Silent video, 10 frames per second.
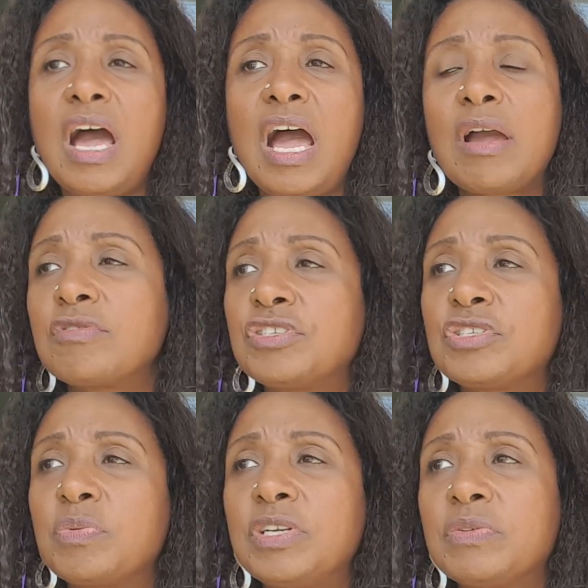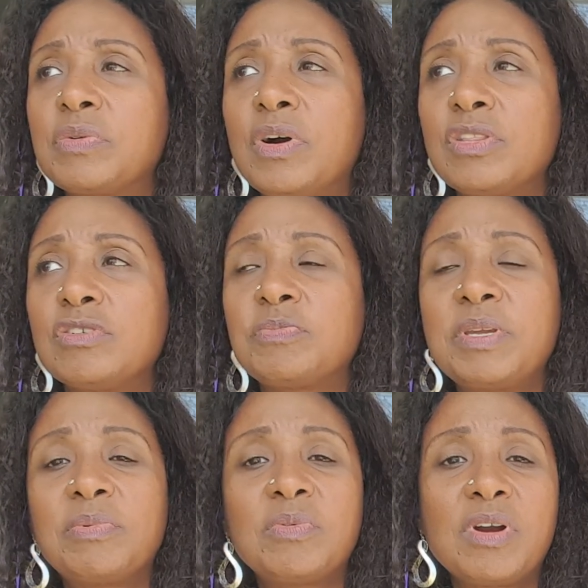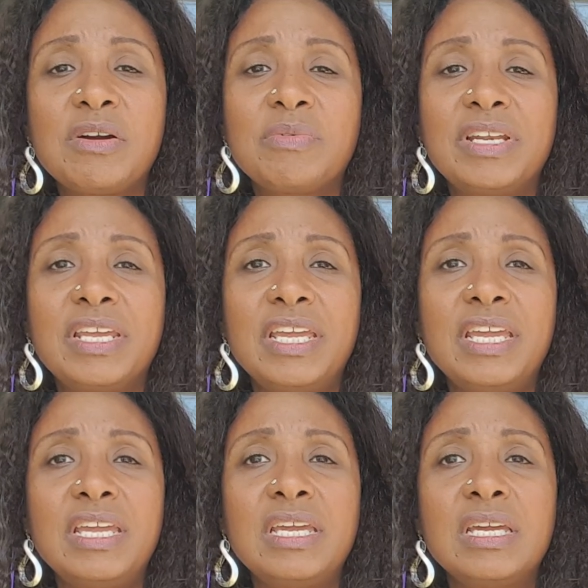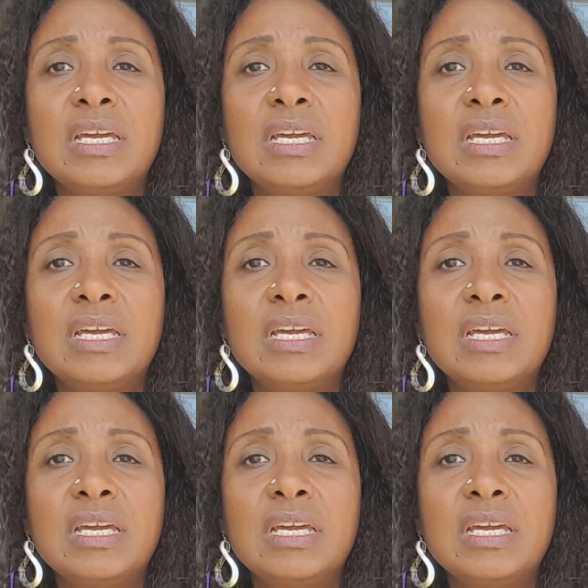I was just wondering where all those people were when he